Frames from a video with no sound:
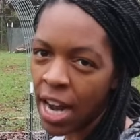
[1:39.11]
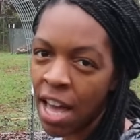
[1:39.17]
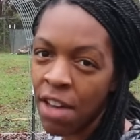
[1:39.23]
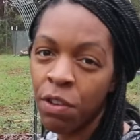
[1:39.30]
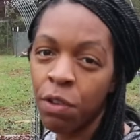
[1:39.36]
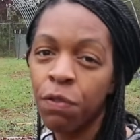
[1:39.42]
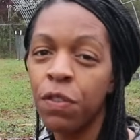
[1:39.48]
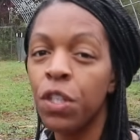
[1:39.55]
I
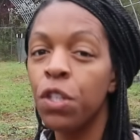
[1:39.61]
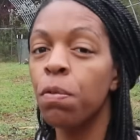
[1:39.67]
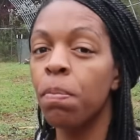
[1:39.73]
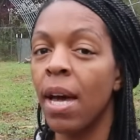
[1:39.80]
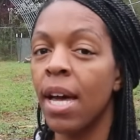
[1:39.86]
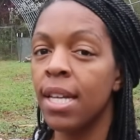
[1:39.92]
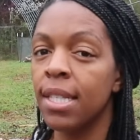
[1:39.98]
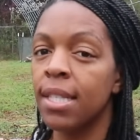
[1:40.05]
have a few
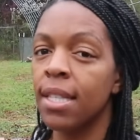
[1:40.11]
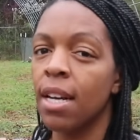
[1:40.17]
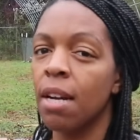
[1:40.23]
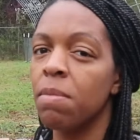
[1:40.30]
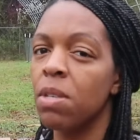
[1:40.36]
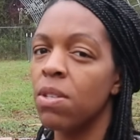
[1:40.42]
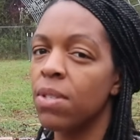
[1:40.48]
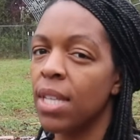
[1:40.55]
beds that
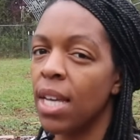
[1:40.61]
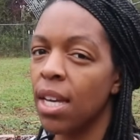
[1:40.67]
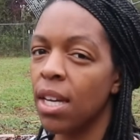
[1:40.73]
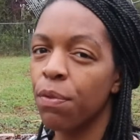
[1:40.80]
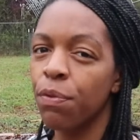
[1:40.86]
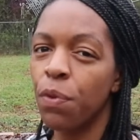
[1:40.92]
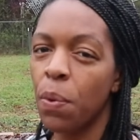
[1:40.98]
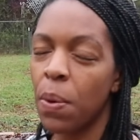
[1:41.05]
I'm
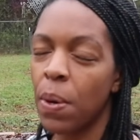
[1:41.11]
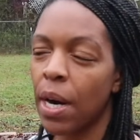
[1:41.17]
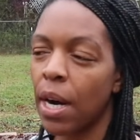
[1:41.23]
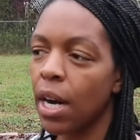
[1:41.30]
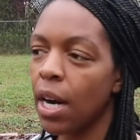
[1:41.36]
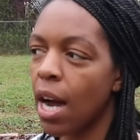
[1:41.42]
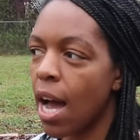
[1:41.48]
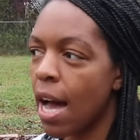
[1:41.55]
using
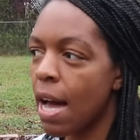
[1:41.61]
for